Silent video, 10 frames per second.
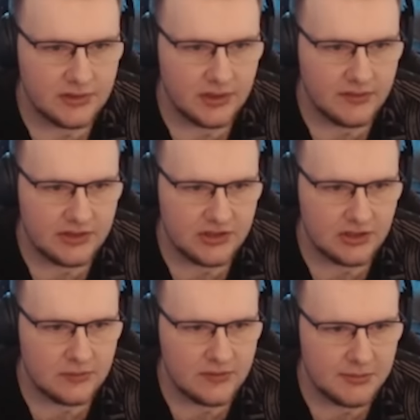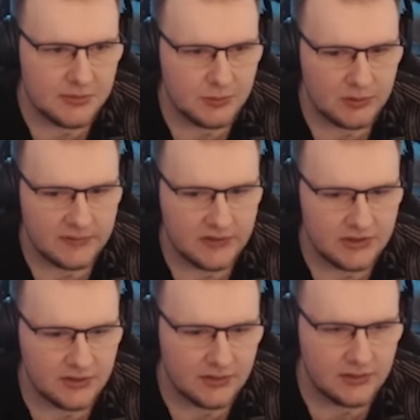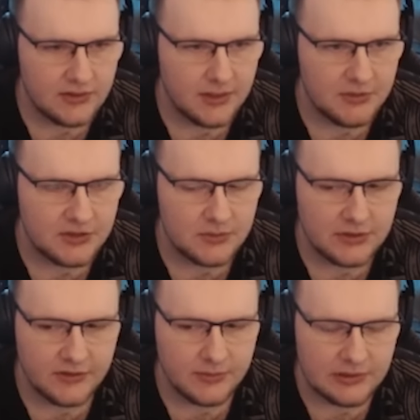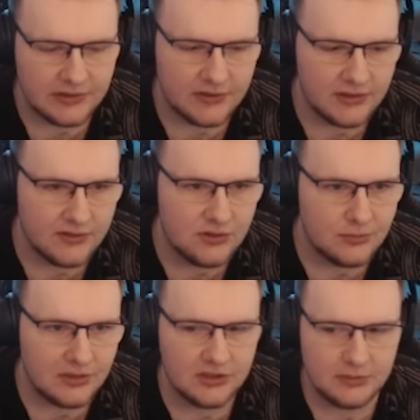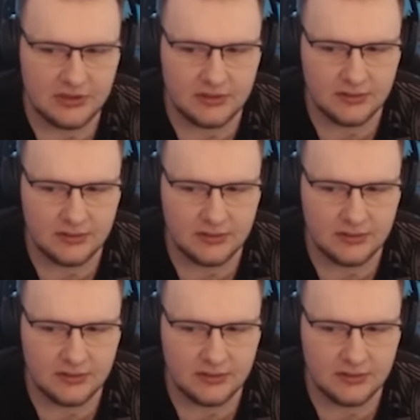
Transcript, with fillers: I think Shadow Flame is more efficient damage-wise because it gives you Magic Pen.